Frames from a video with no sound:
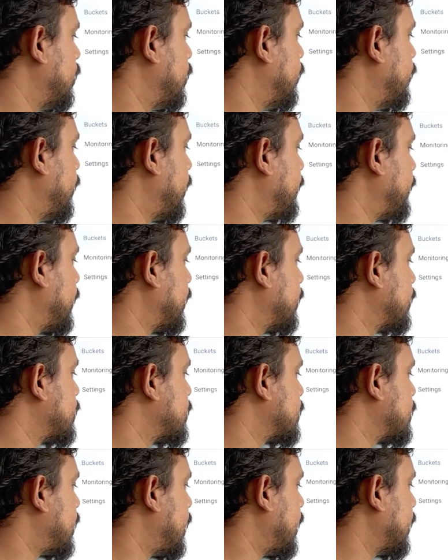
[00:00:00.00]
when we
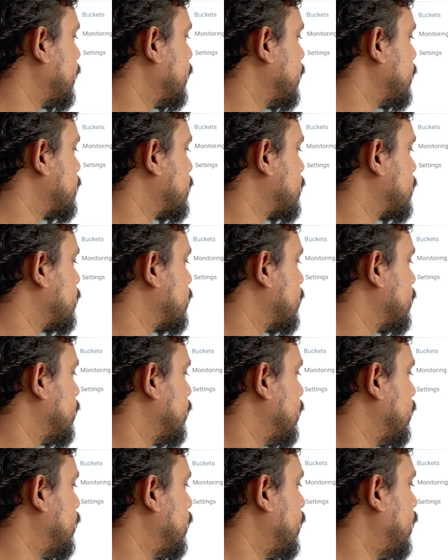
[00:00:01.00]
select this
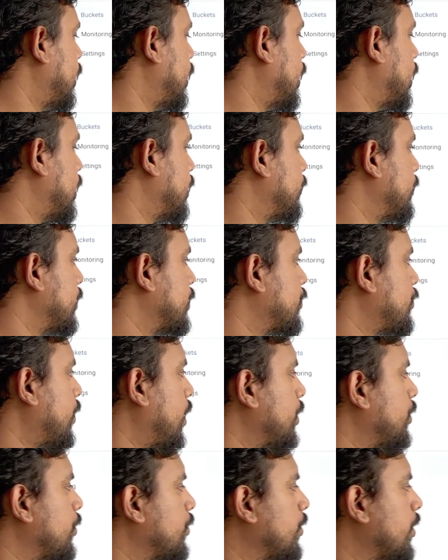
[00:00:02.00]
and we try
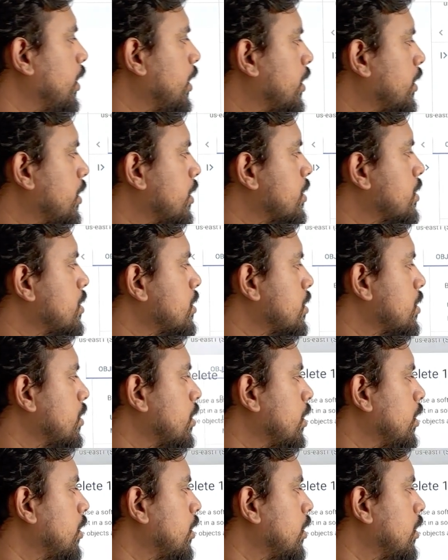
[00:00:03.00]
to delete this,